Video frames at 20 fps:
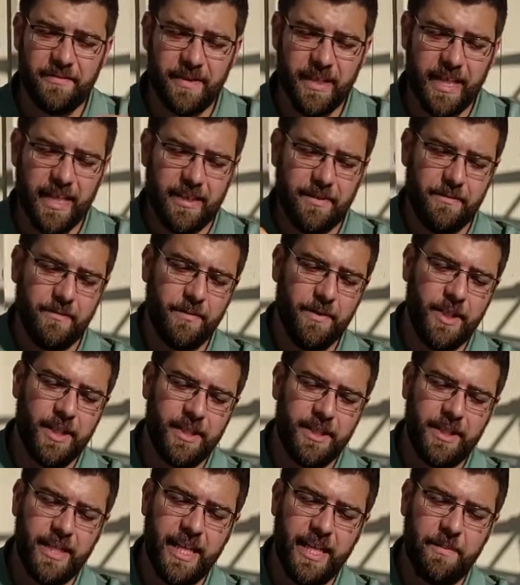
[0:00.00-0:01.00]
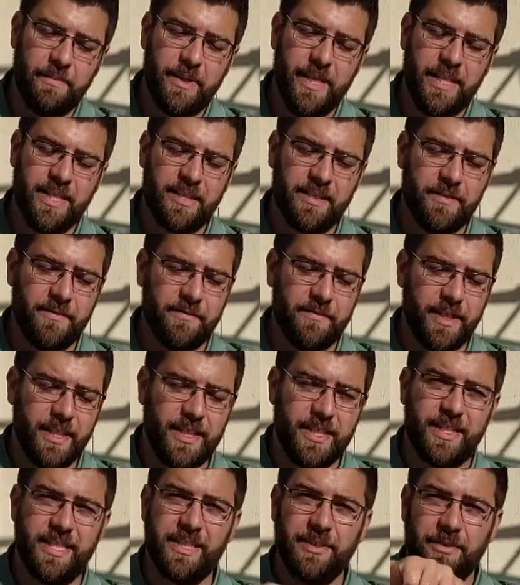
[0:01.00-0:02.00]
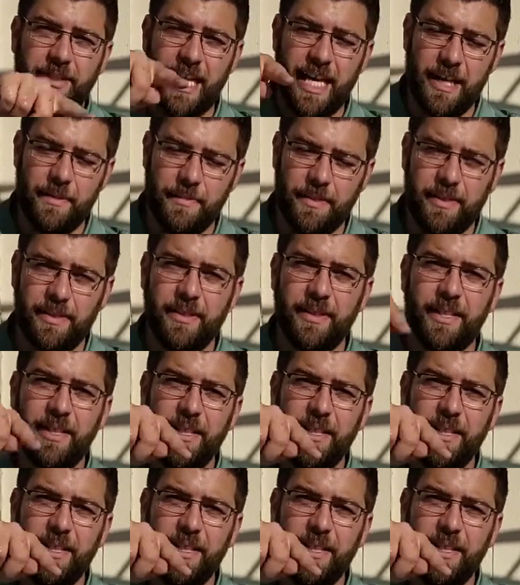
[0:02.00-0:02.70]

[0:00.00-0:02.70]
and run a piece of steel cable